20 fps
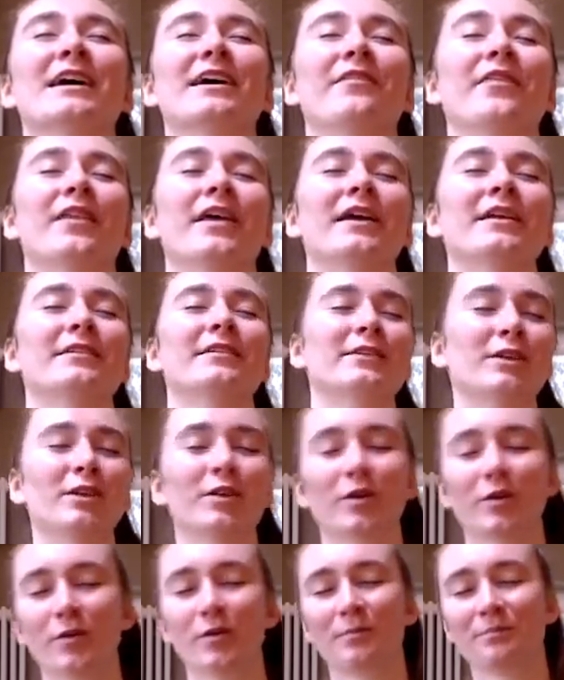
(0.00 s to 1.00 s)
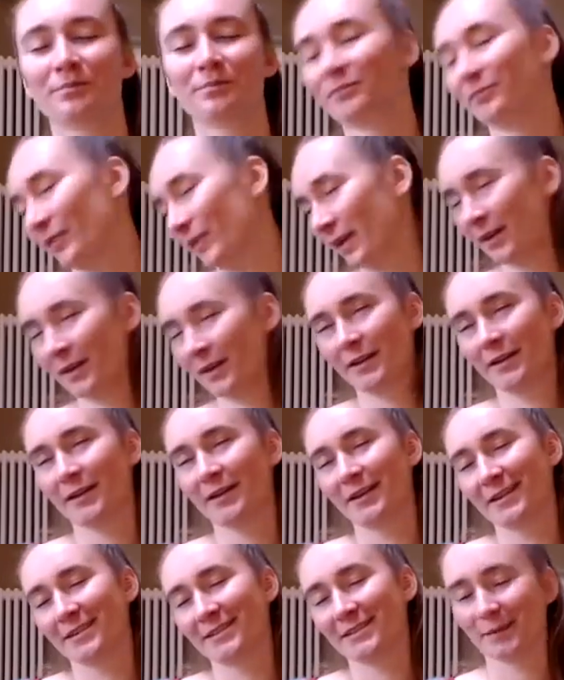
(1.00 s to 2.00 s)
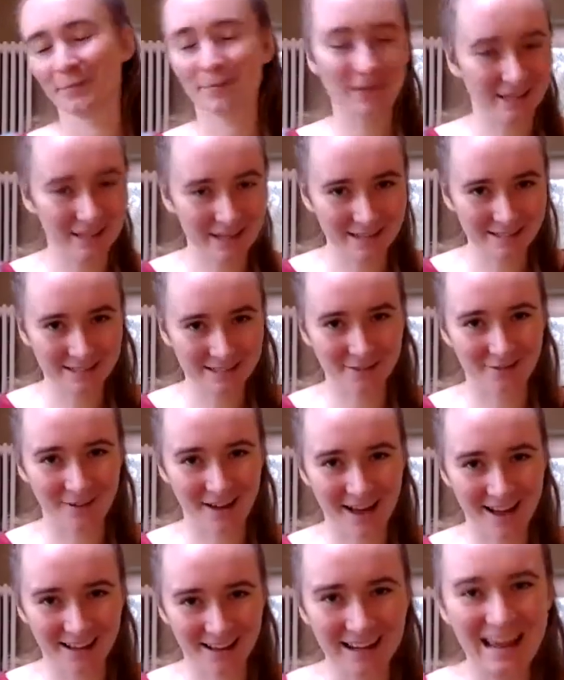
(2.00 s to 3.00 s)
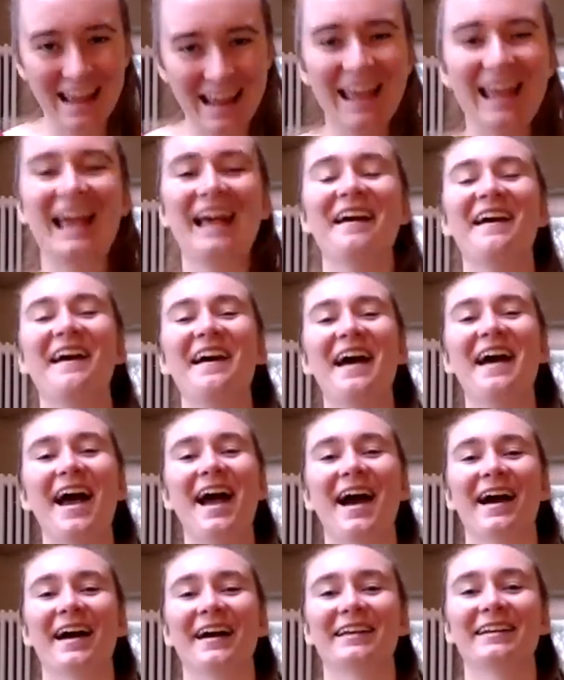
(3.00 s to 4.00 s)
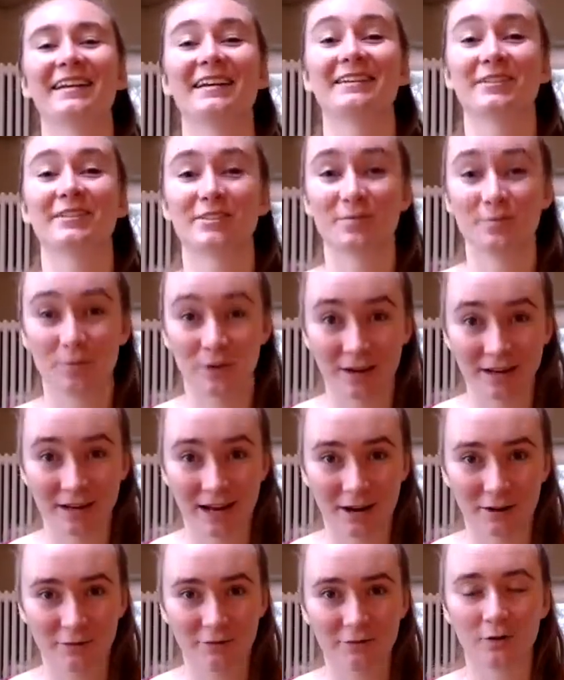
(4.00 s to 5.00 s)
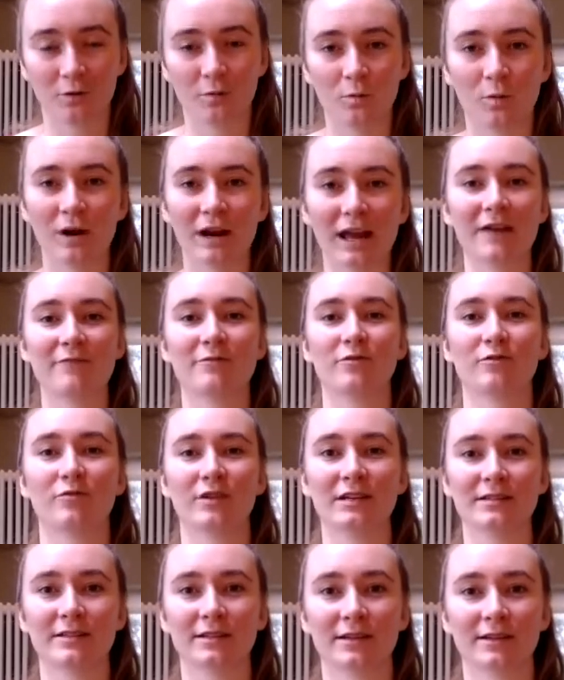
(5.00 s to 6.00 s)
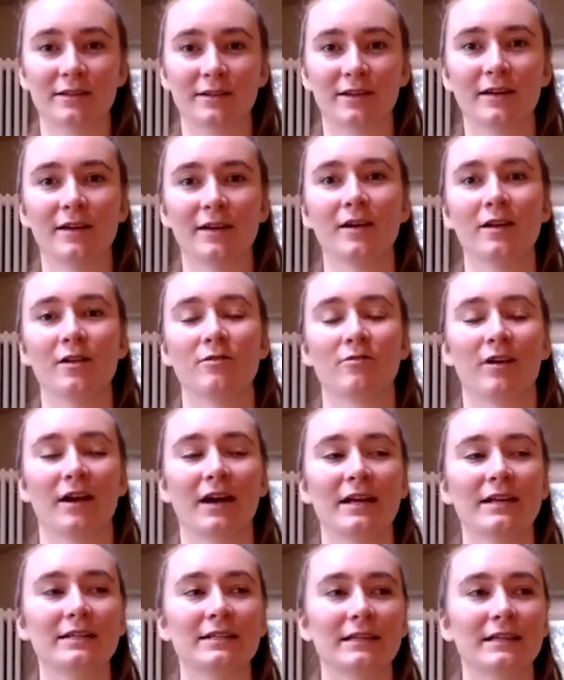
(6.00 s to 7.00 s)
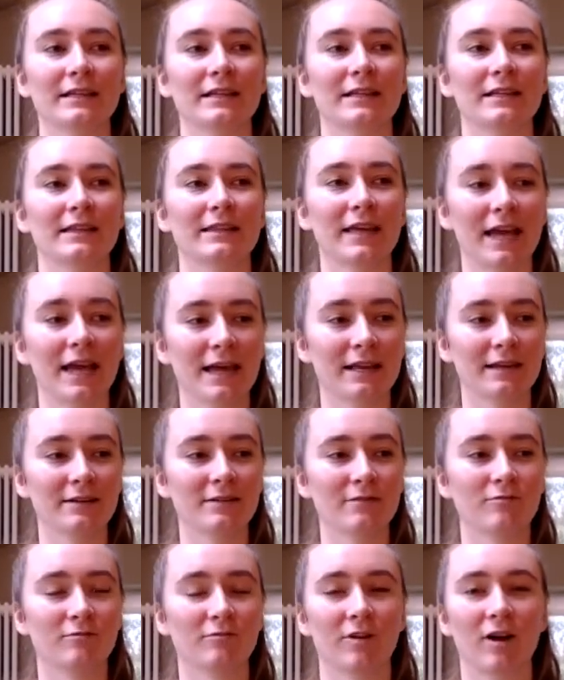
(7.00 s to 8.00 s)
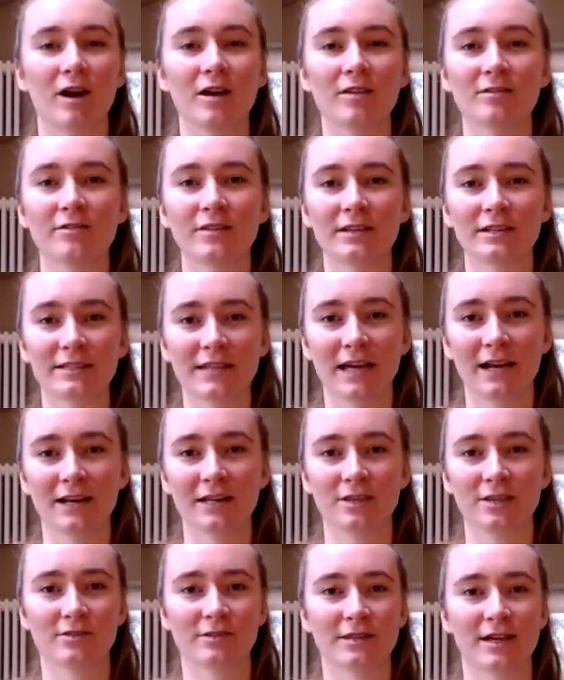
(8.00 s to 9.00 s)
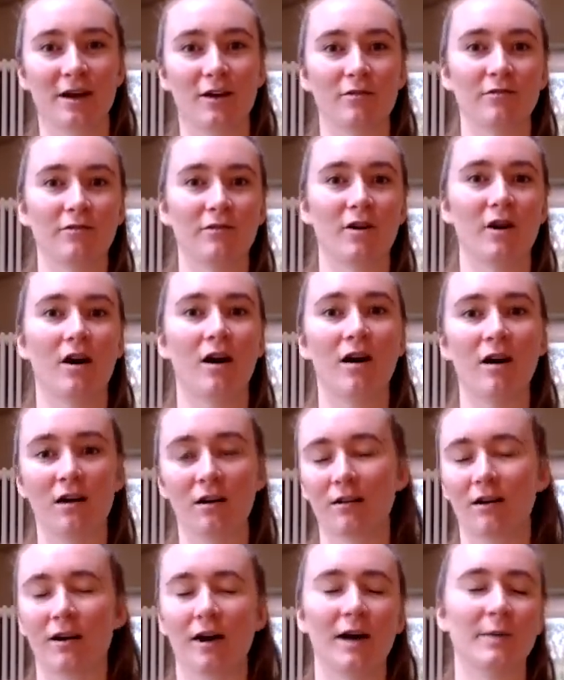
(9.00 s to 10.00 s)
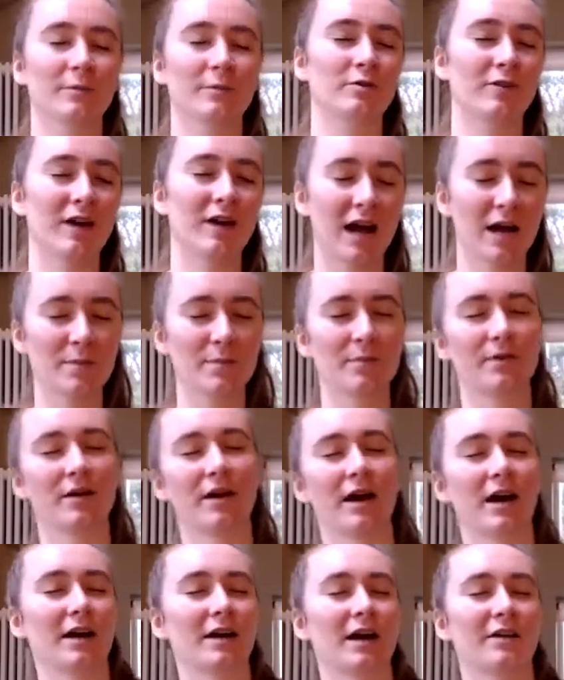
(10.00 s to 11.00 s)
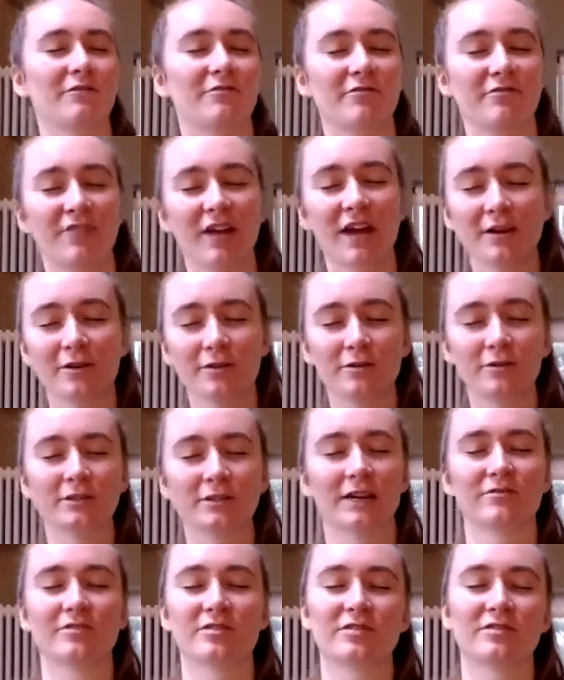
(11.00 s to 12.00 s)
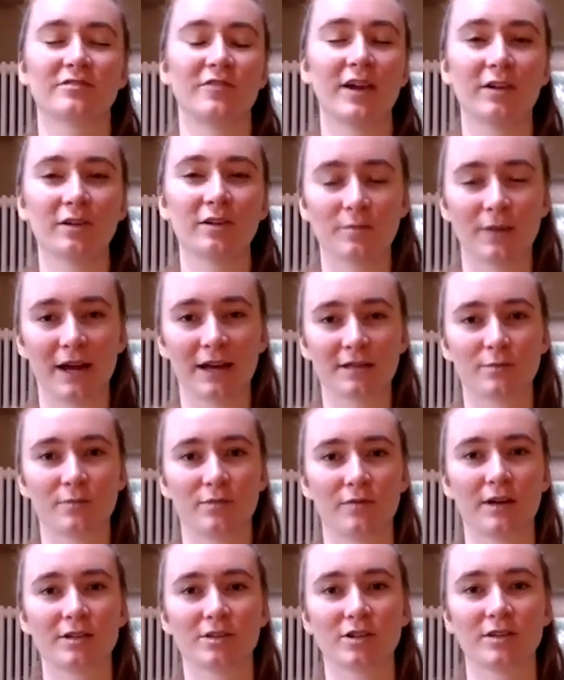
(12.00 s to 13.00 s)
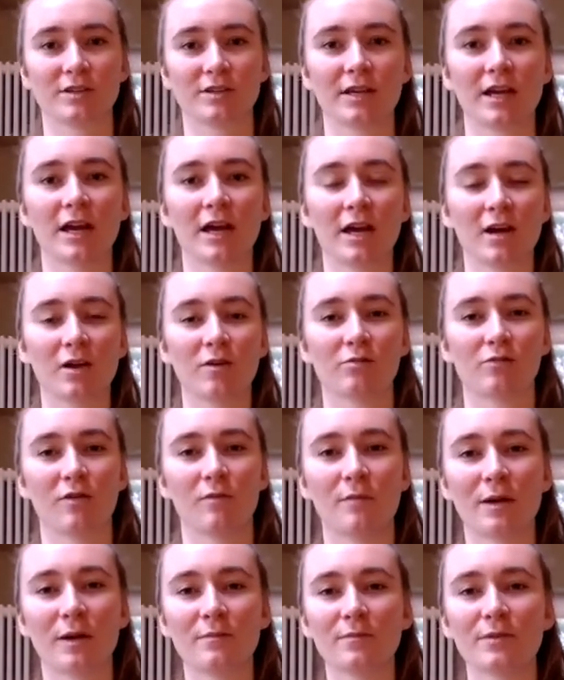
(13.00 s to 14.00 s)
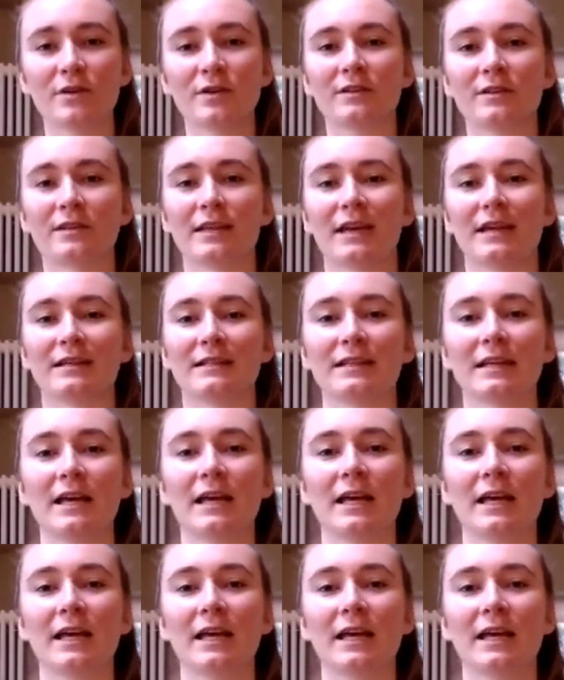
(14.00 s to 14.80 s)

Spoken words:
and then, you know, something hits the fan and it doesn't work out for whatever reason, right? Then rather than telling yourself, oh, I'm crap, I failed, I just failed my aspirations, remember that